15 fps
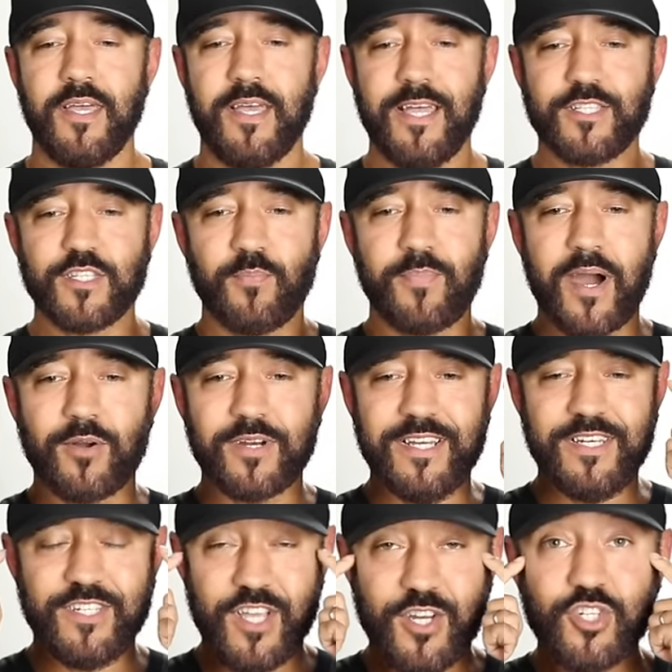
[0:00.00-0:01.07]
It's about
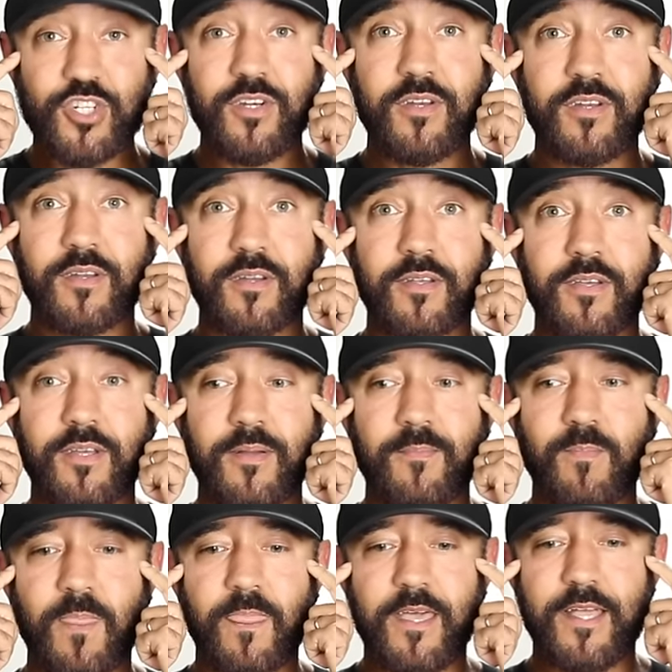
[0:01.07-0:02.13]
intention,
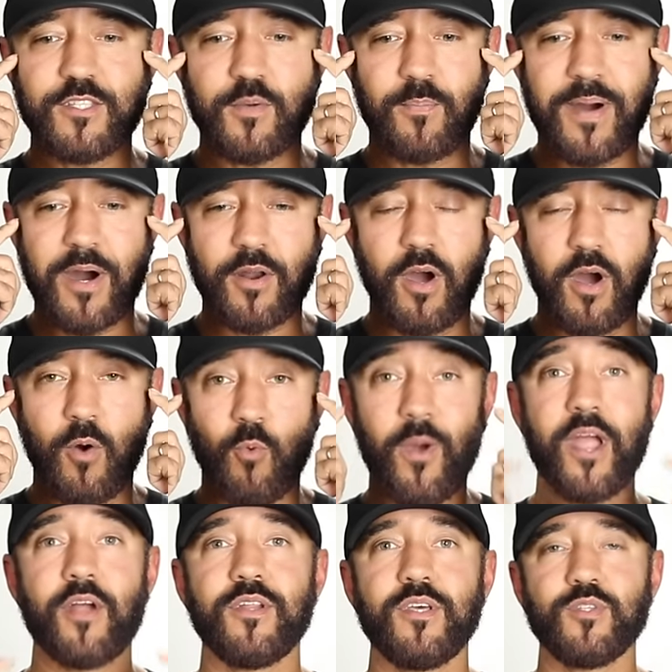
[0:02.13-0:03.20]
it's about
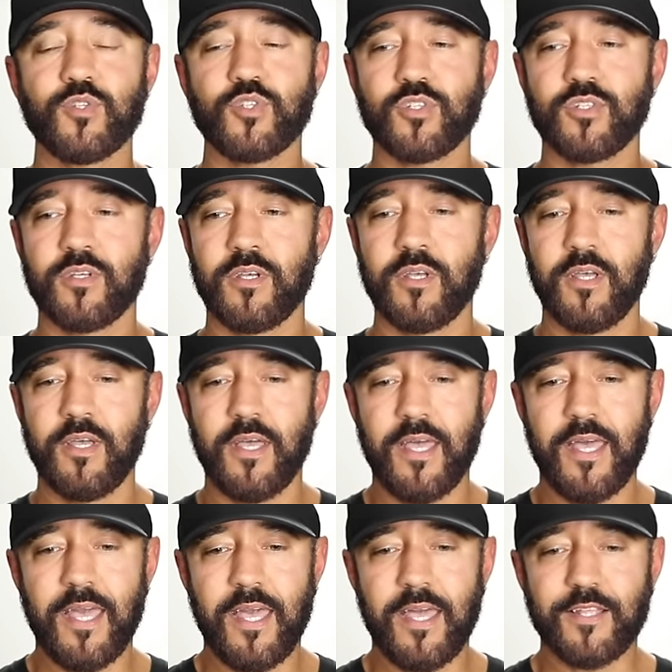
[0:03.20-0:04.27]
awareness,
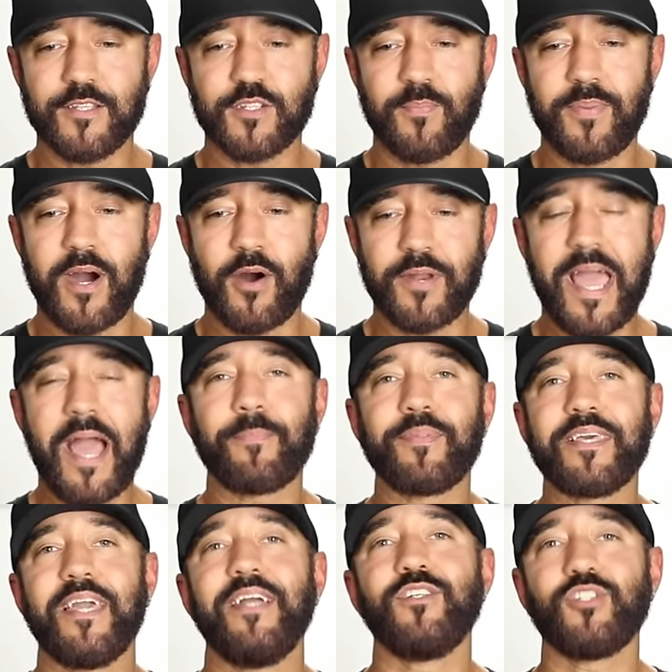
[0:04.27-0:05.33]
and it's about
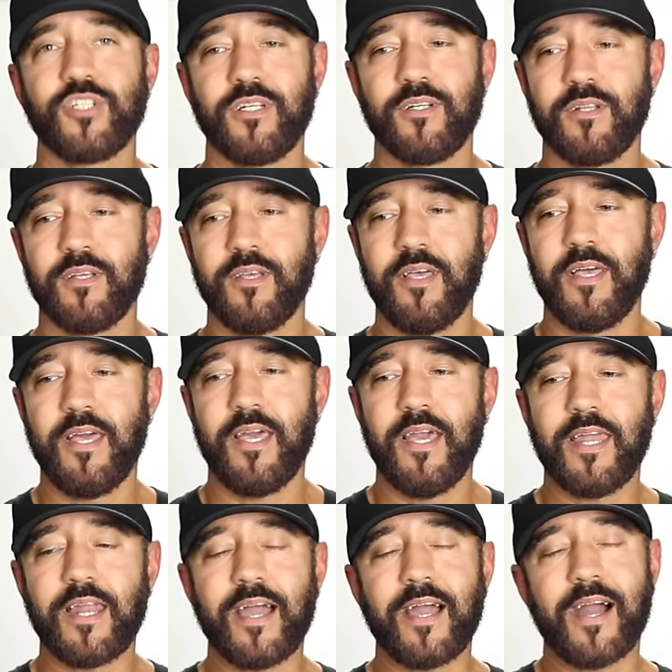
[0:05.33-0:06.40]
application.
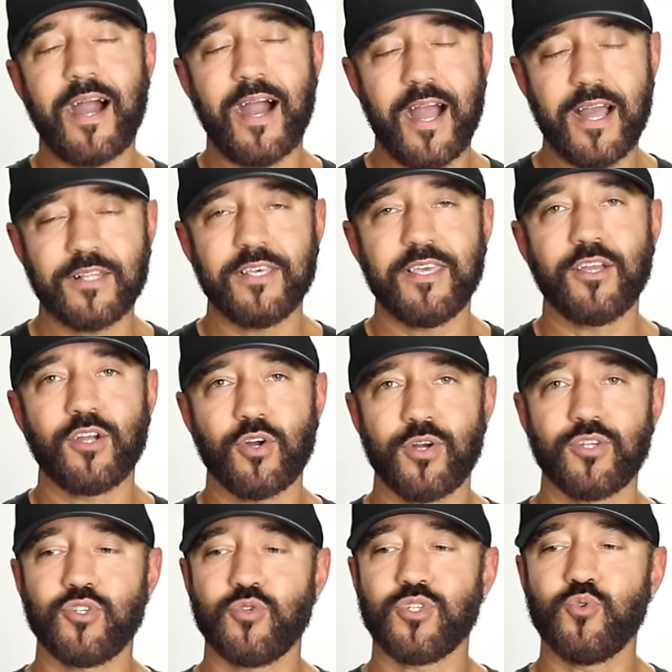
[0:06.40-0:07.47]
And I highly
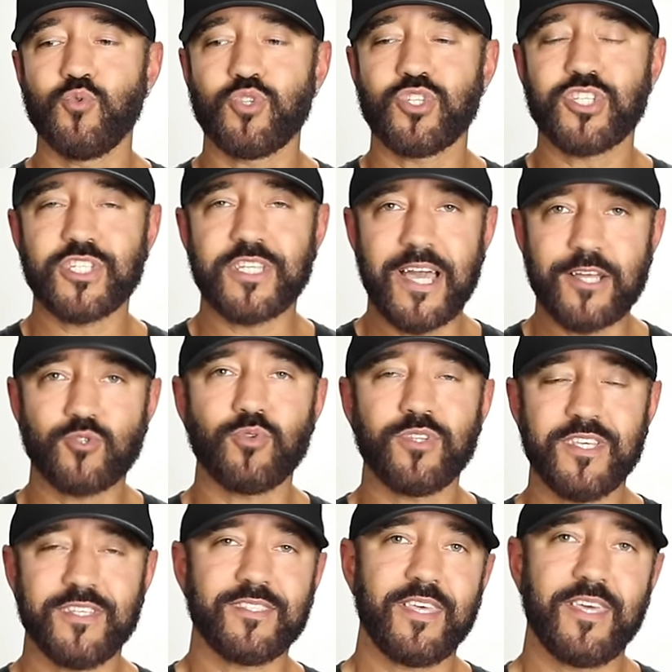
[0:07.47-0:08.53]
encourage you to schedule
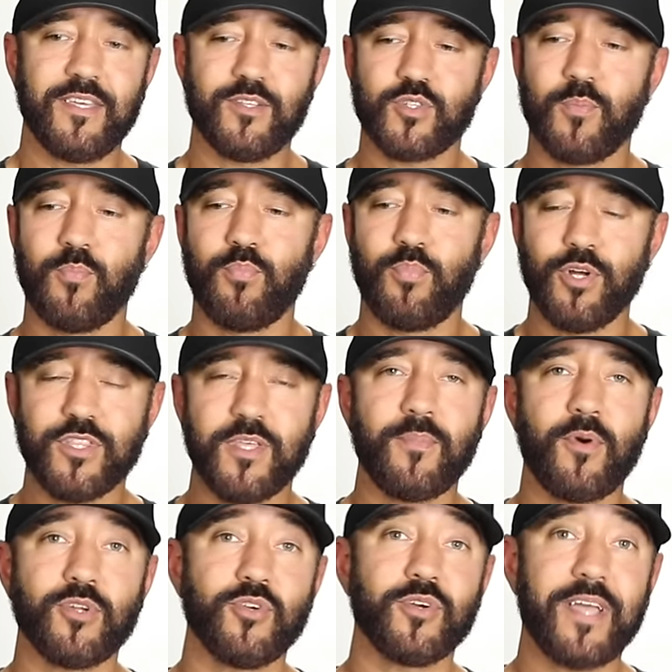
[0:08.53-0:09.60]
these things, put
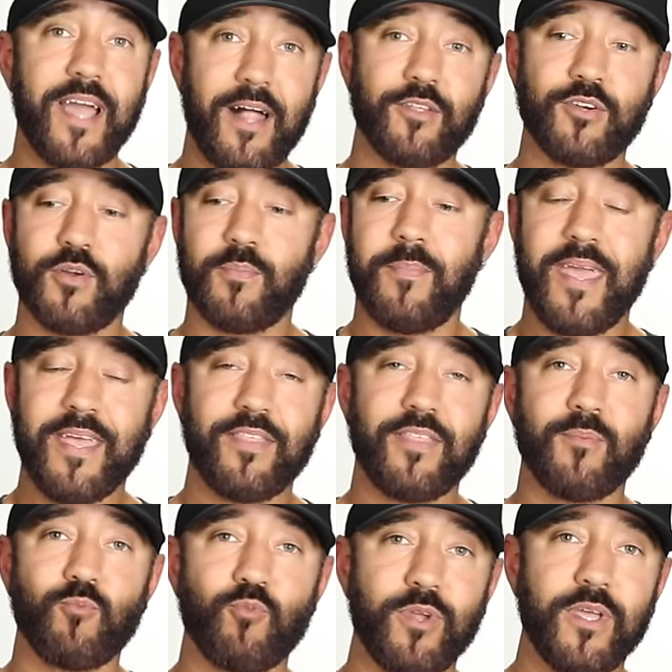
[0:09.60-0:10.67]
them on your calendar, make
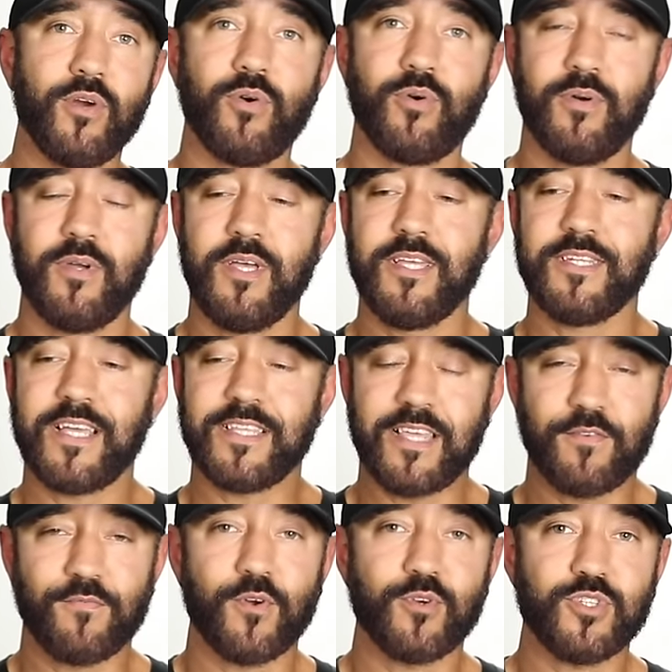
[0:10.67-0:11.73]
them real. Take
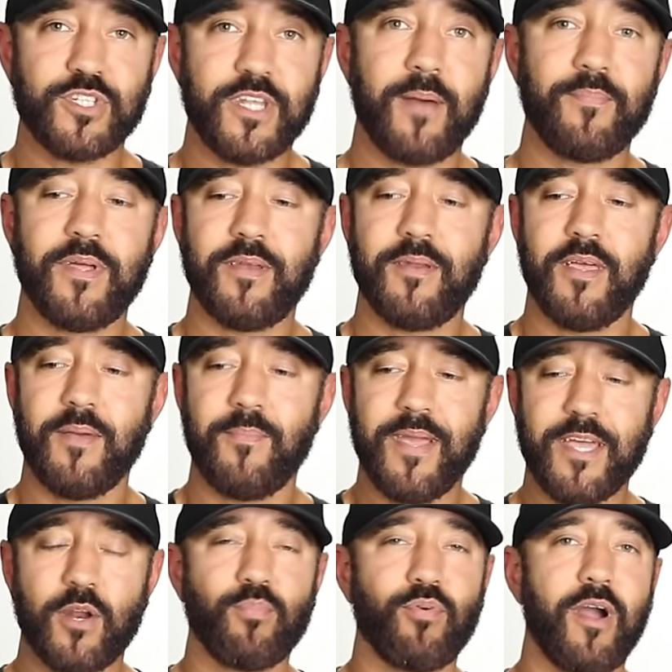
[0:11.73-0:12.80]
that first step and
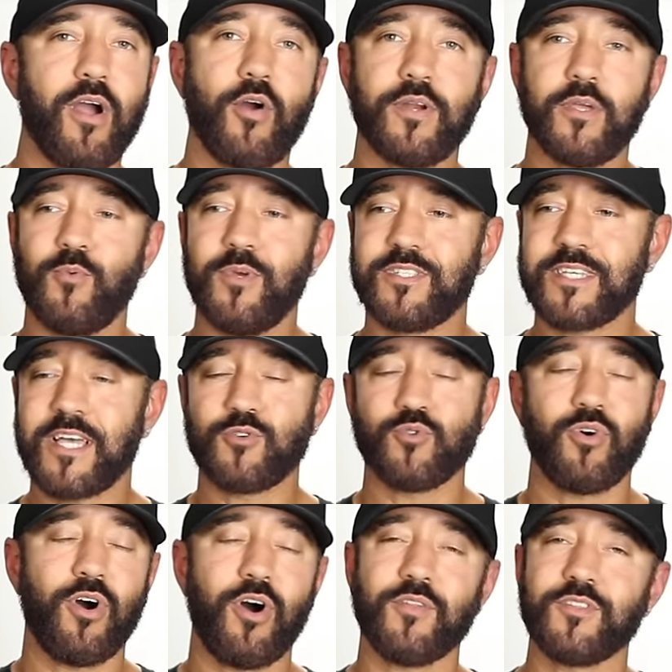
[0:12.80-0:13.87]
make it a priority. We
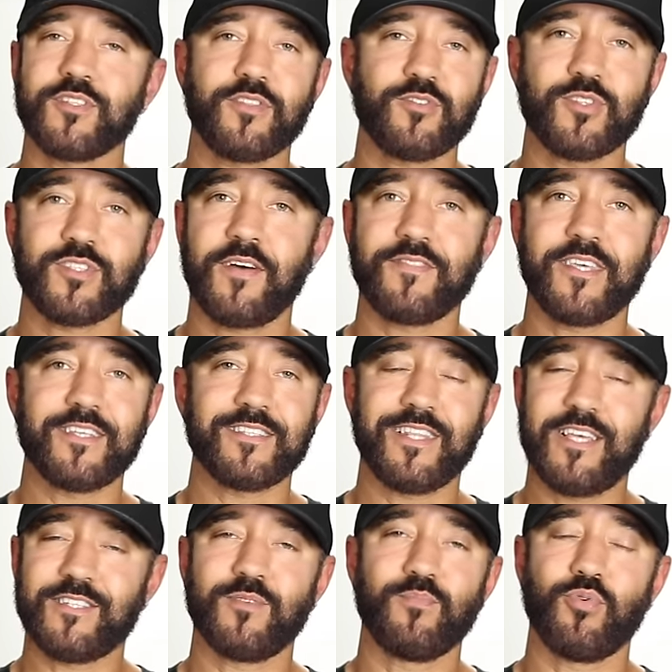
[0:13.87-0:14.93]
schedule all this other stuff that is
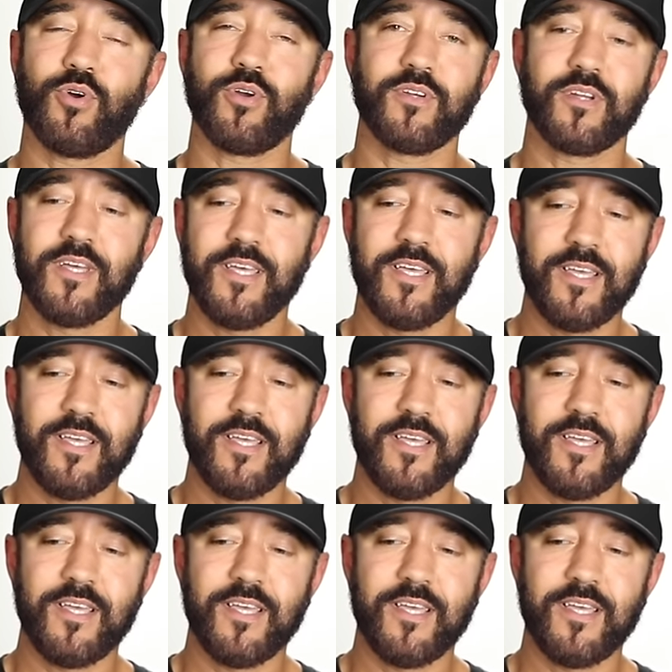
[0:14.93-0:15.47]
less important.